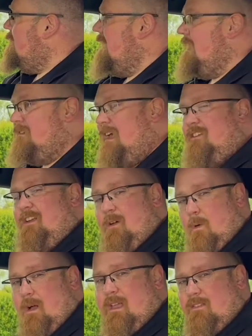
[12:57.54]
it's actually
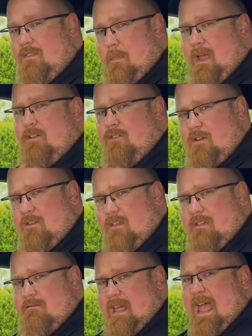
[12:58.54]
quite spacious
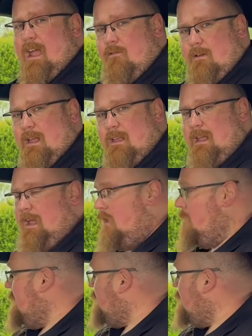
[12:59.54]
and airy in here. I mean,